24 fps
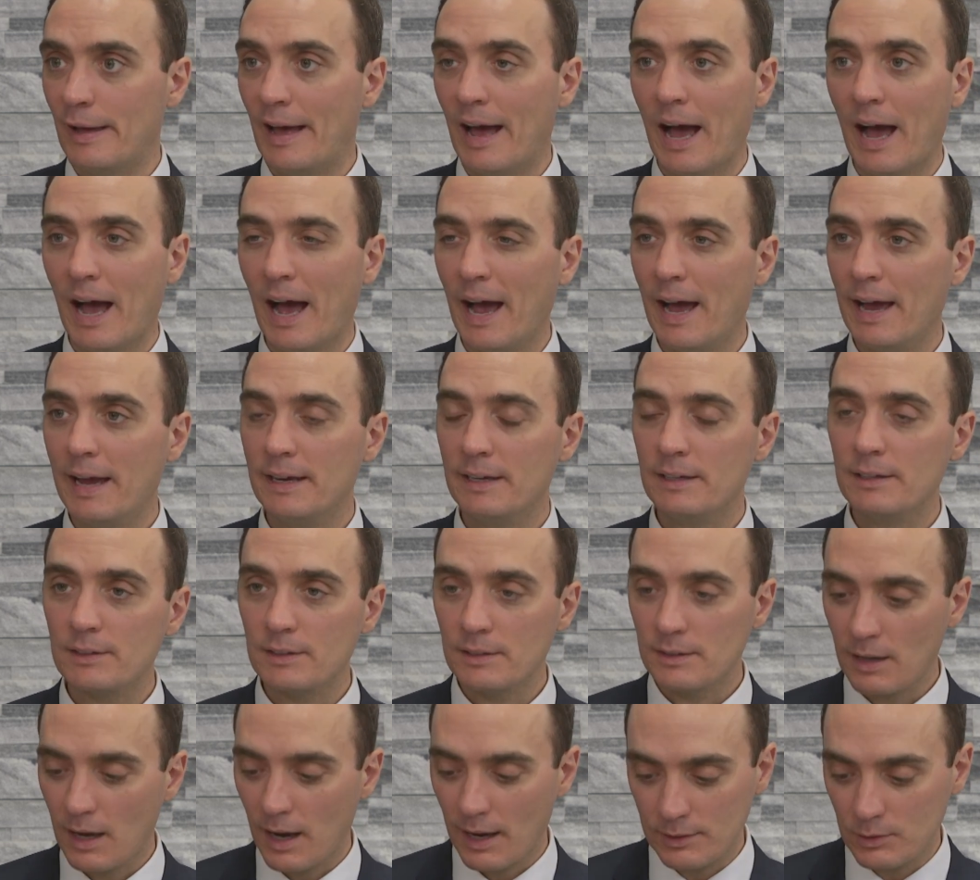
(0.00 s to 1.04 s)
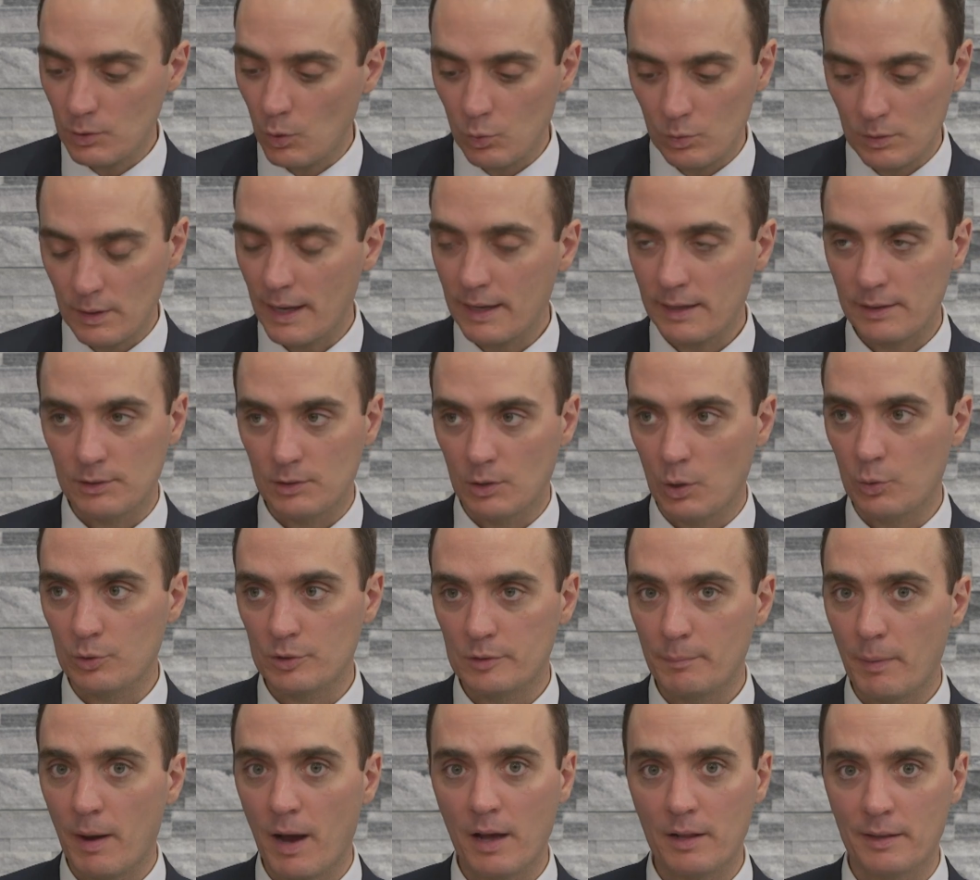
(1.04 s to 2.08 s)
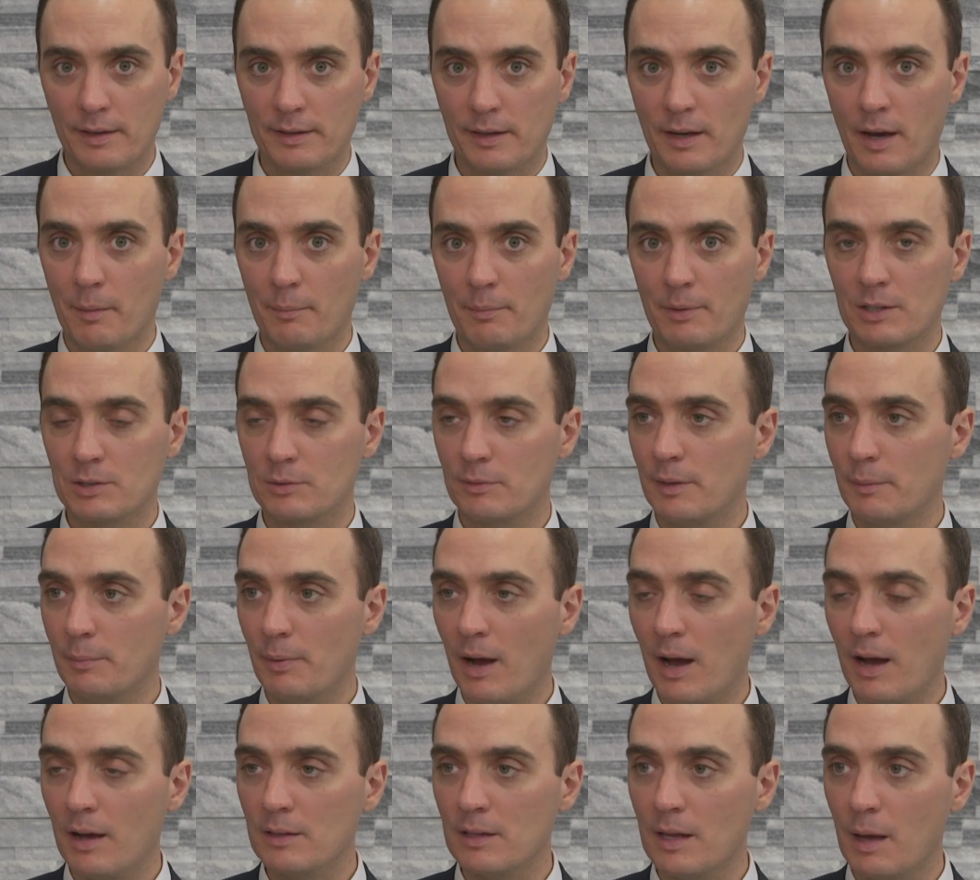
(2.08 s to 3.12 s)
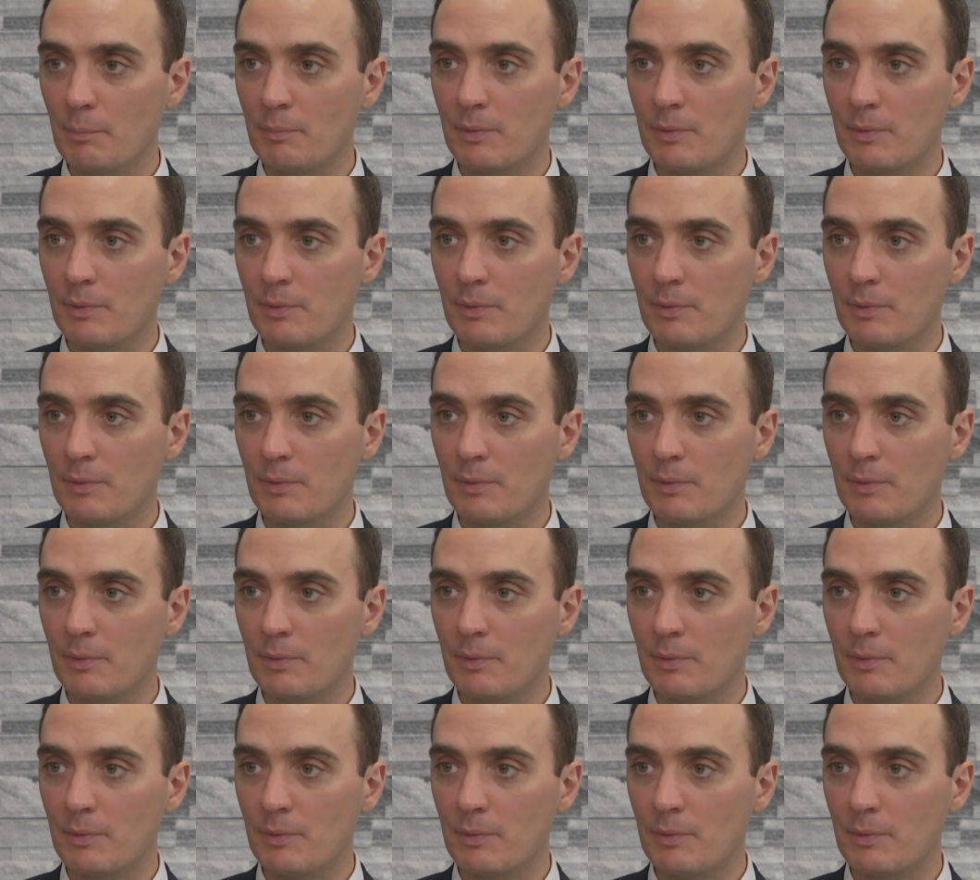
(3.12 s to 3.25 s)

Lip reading: I don't like notes piling up because when they pile up,